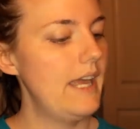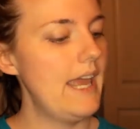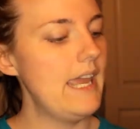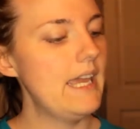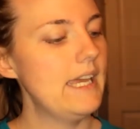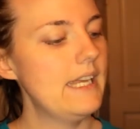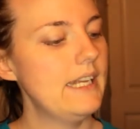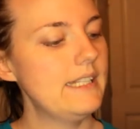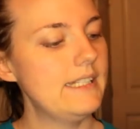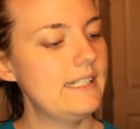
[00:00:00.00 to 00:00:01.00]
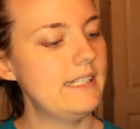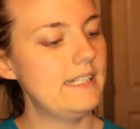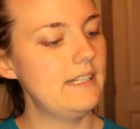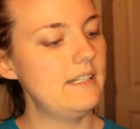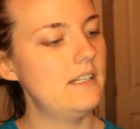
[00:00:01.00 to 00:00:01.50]
And let's
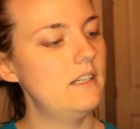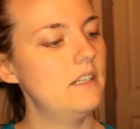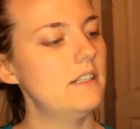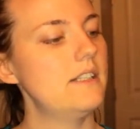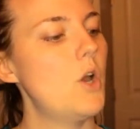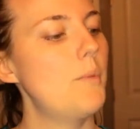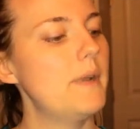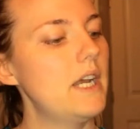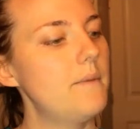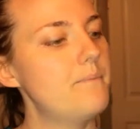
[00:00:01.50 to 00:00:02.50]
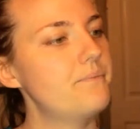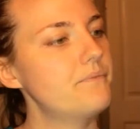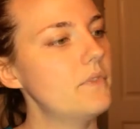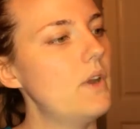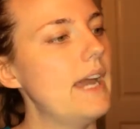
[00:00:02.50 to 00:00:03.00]
open it.
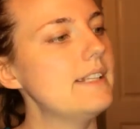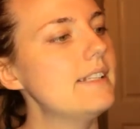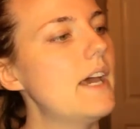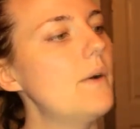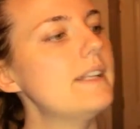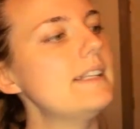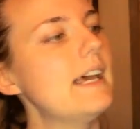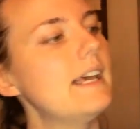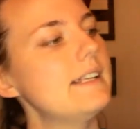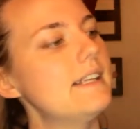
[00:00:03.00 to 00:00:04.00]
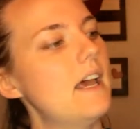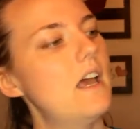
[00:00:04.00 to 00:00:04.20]
Okay, so it says